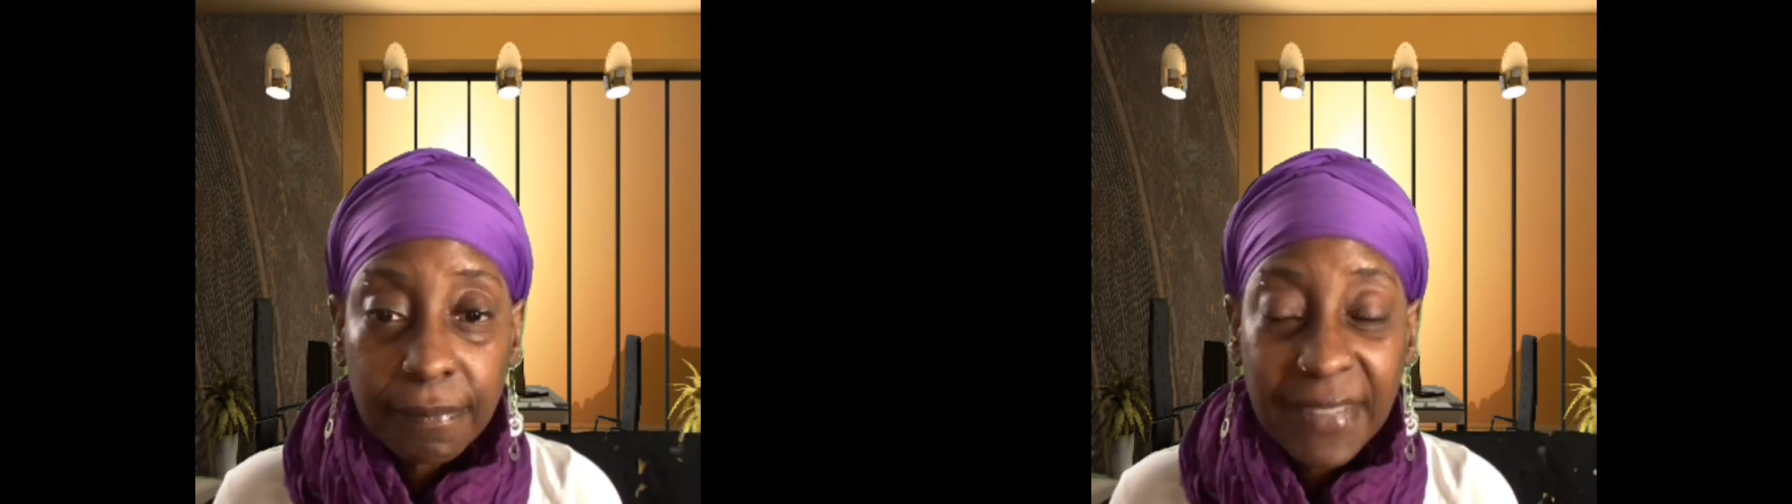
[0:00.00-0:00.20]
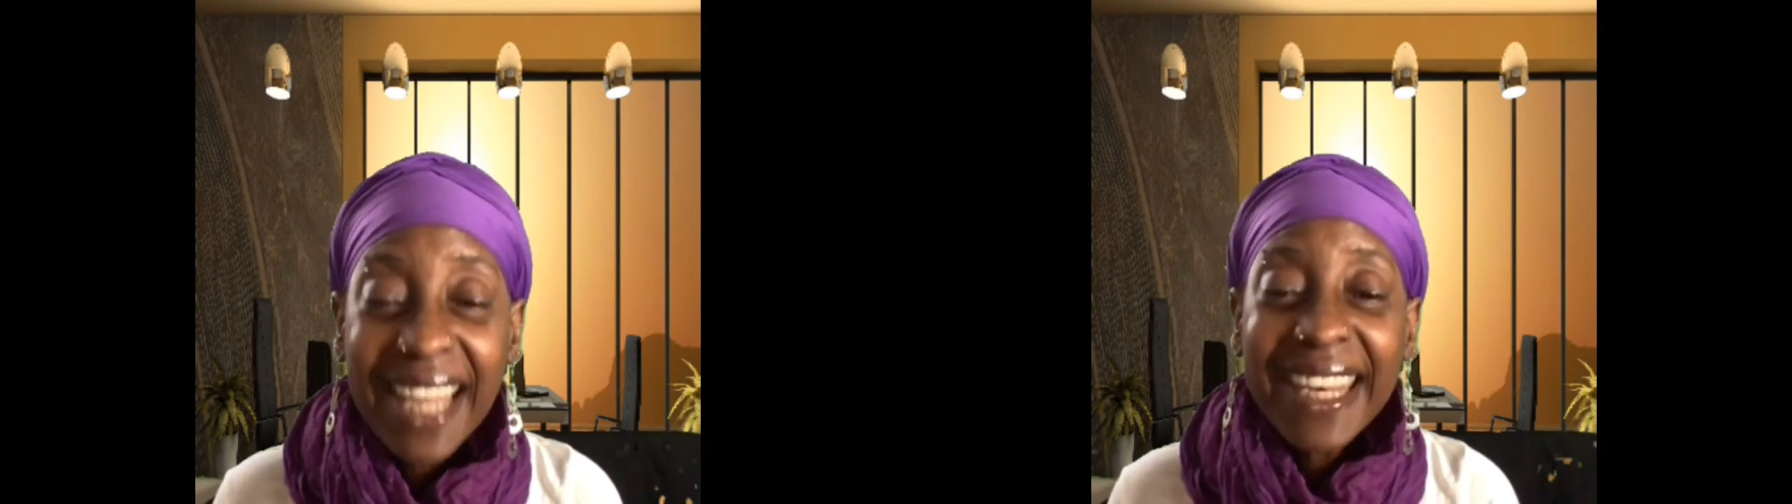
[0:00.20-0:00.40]

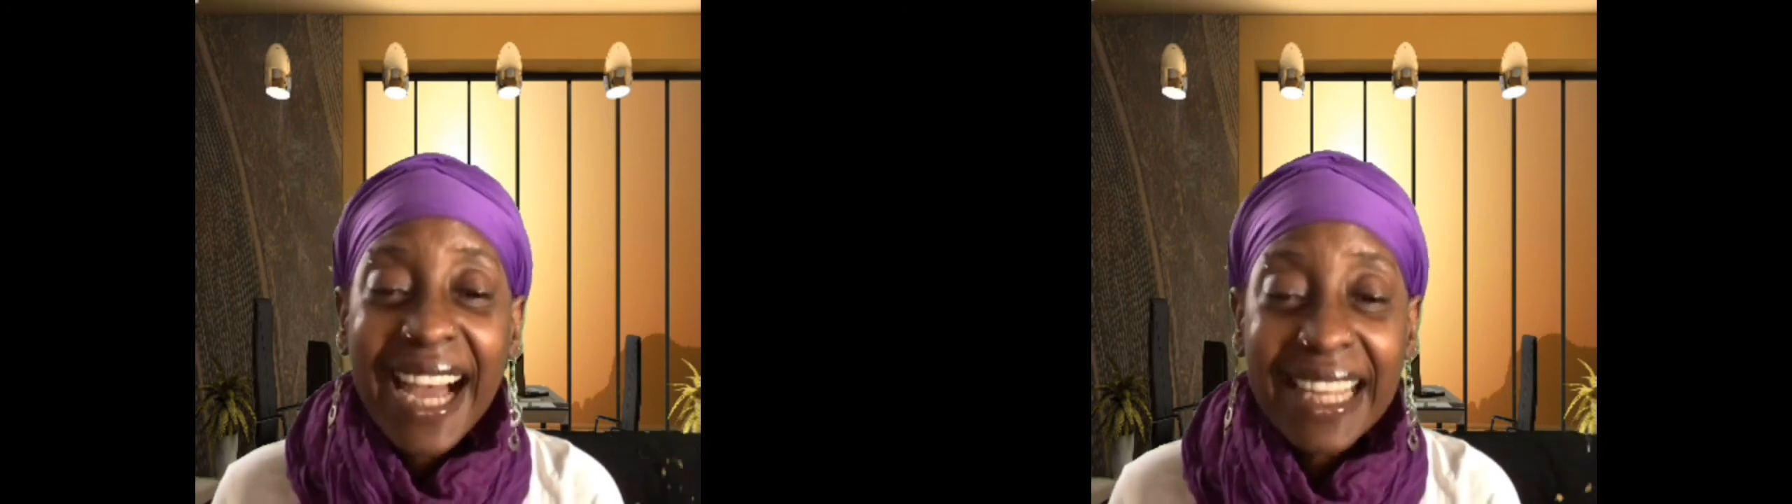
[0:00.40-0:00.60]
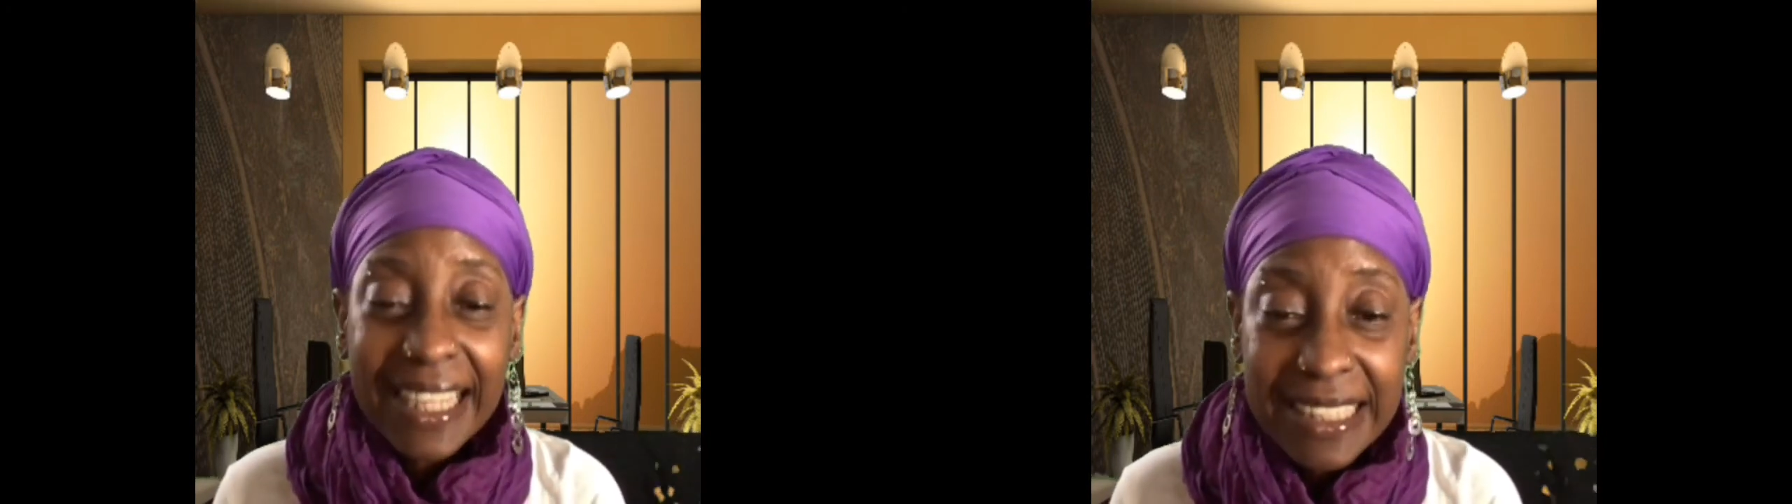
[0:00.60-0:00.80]
And
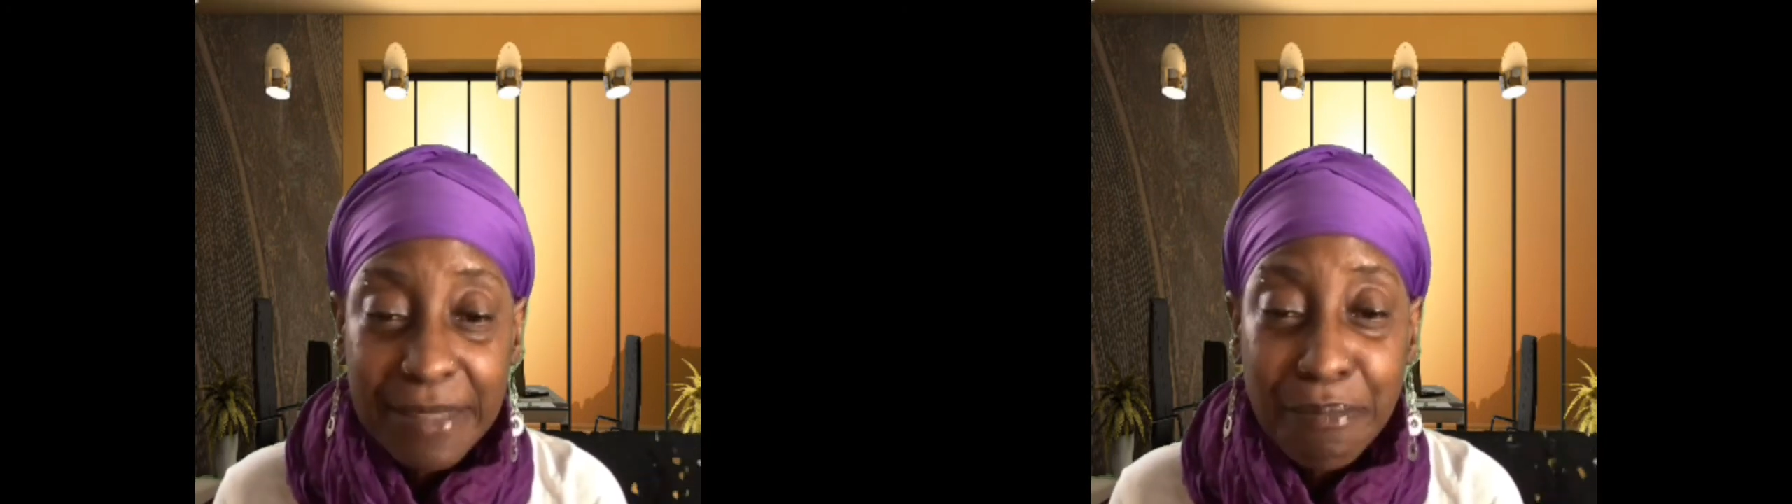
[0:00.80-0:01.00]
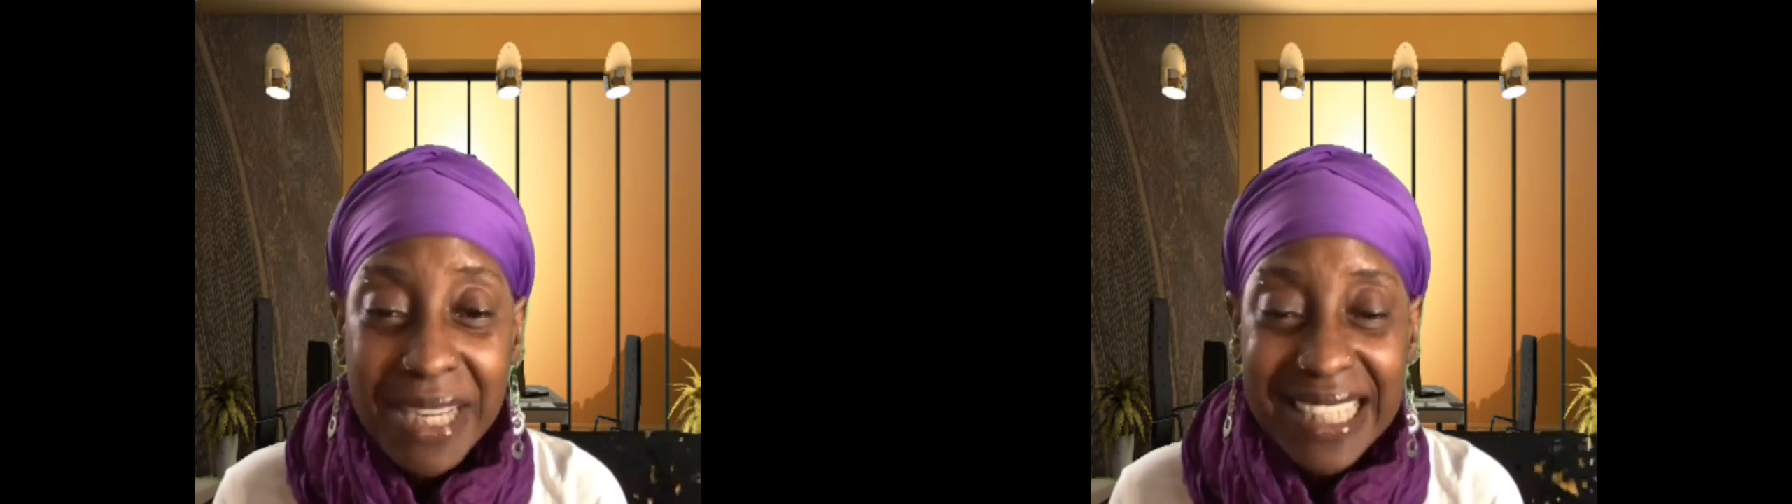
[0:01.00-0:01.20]
I
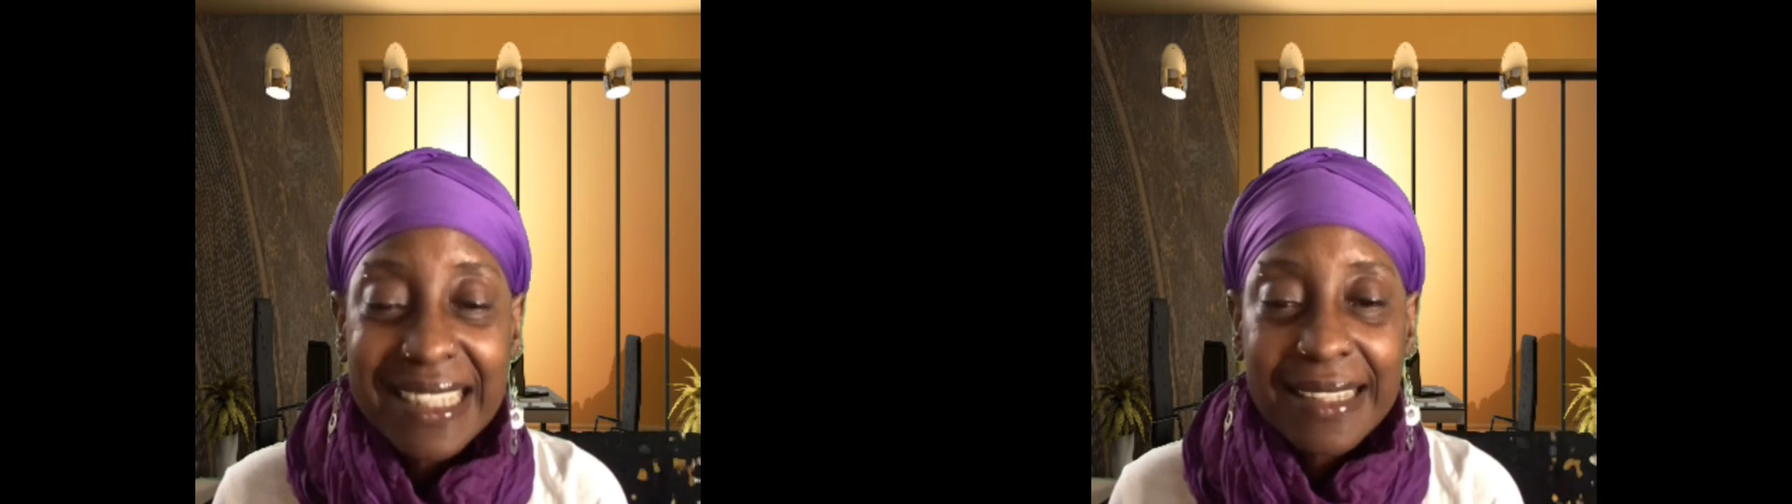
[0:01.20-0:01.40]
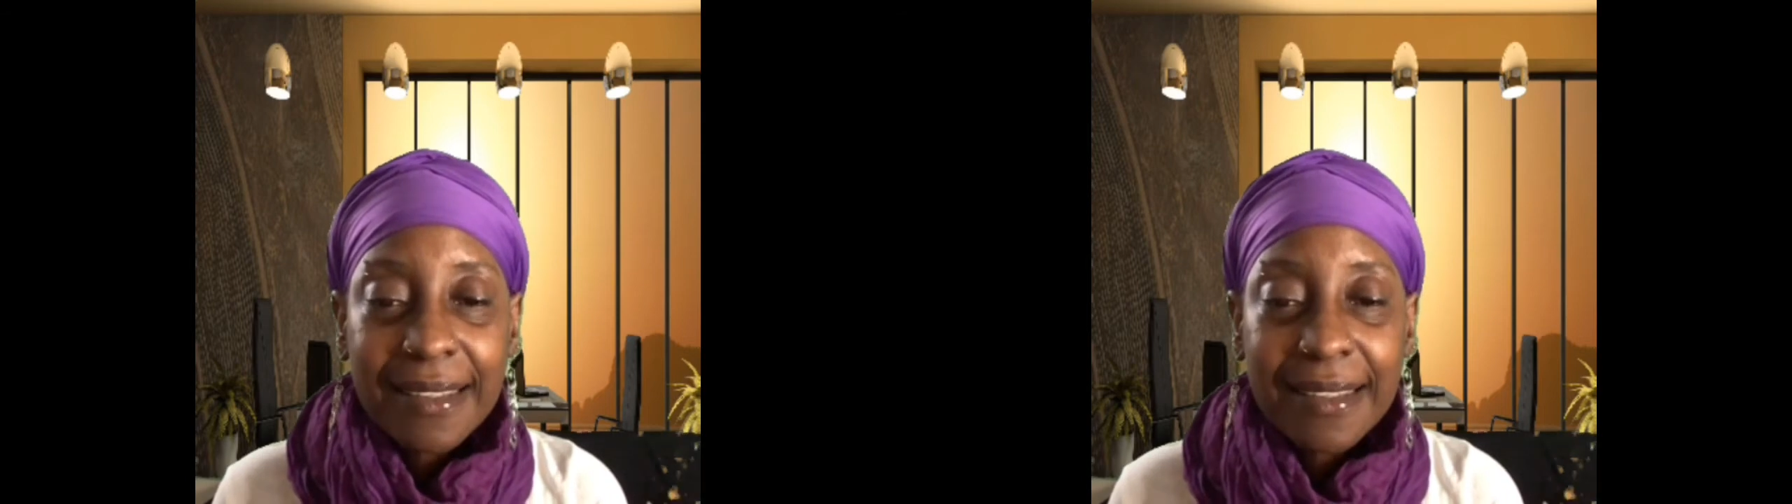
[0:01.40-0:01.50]
admit